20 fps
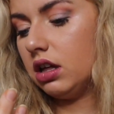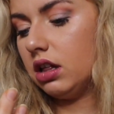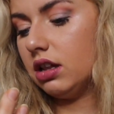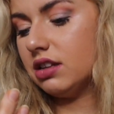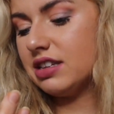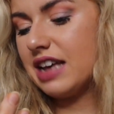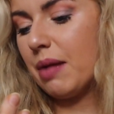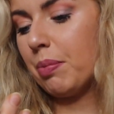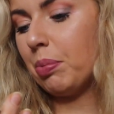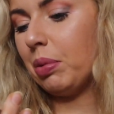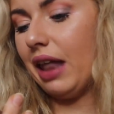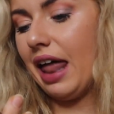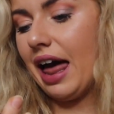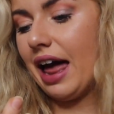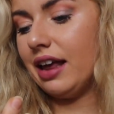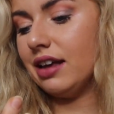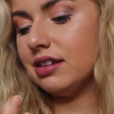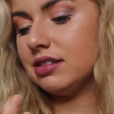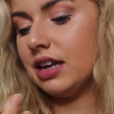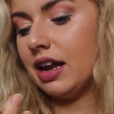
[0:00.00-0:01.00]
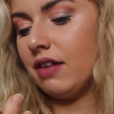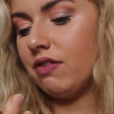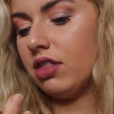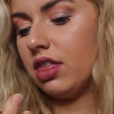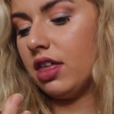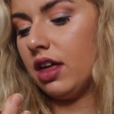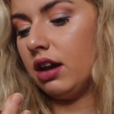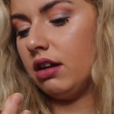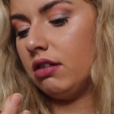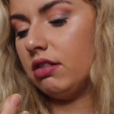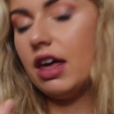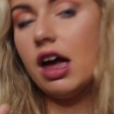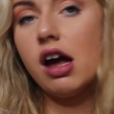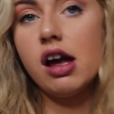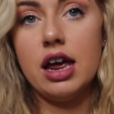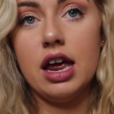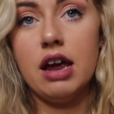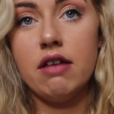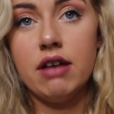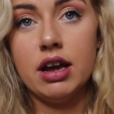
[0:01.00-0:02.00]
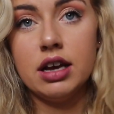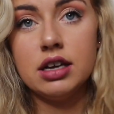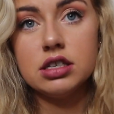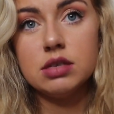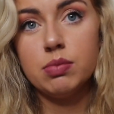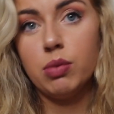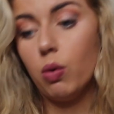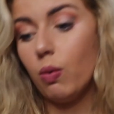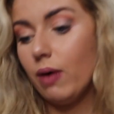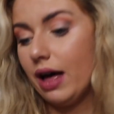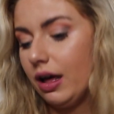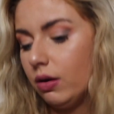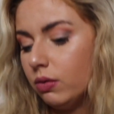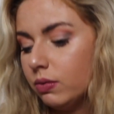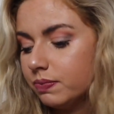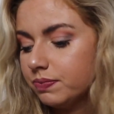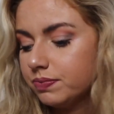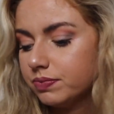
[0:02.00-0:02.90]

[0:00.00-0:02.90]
There's like pliers and everything. They are earrings, but wow.